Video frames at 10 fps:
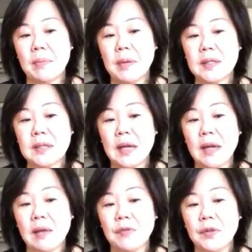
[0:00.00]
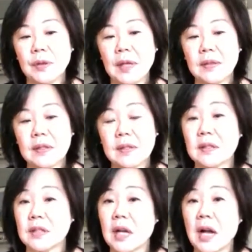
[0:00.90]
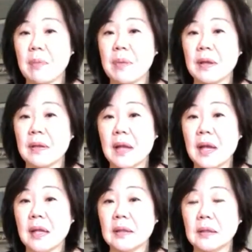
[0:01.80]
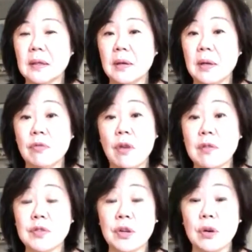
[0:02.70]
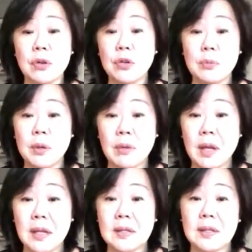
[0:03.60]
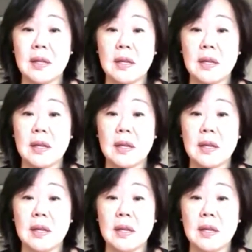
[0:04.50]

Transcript: because I feel like this is a topic that involves all human race,